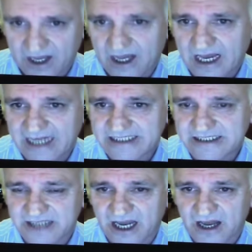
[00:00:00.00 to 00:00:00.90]

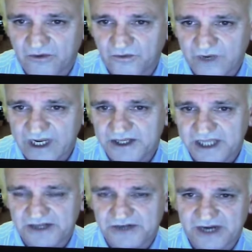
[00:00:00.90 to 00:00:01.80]
And we
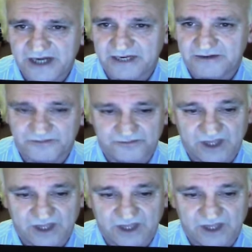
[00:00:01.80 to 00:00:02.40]
then tried...